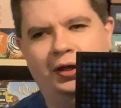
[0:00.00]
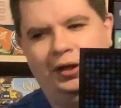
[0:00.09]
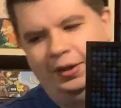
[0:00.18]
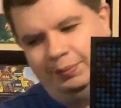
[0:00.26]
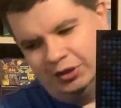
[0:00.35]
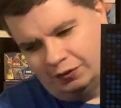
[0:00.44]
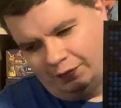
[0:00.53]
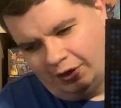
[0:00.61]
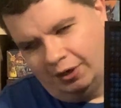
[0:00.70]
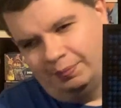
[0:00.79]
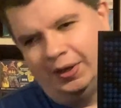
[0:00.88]
image of
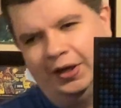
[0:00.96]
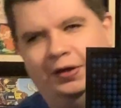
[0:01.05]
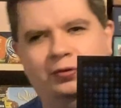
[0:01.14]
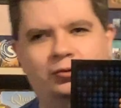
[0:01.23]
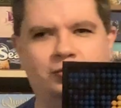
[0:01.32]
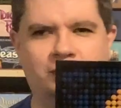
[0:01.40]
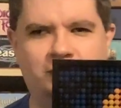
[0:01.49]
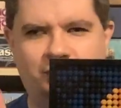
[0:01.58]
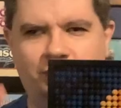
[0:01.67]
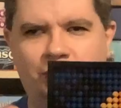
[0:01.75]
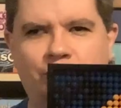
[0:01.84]
Iron Man who's
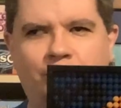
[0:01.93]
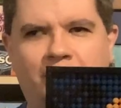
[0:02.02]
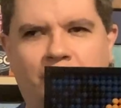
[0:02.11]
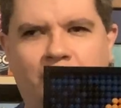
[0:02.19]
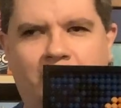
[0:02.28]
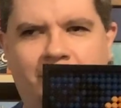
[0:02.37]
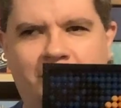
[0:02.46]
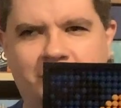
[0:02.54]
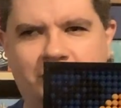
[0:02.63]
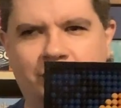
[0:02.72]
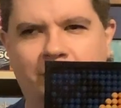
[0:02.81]
doing one of
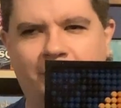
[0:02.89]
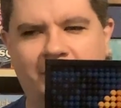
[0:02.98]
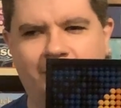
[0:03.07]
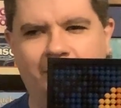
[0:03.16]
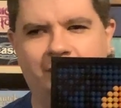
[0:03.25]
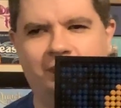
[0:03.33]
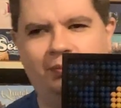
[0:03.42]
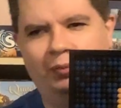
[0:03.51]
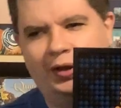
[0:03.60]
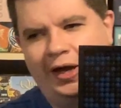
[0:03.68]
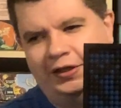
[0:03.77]
his unibeam
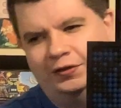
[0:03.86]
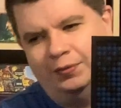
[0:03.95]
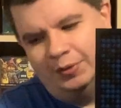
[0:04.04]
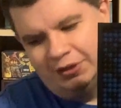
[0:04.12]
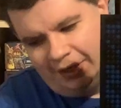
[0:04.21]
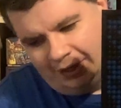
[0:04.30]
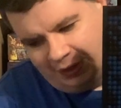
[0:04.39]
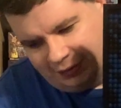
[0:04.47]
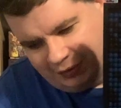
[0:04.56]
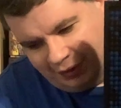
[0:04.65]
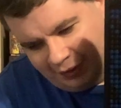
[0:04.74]
blasts from his hand.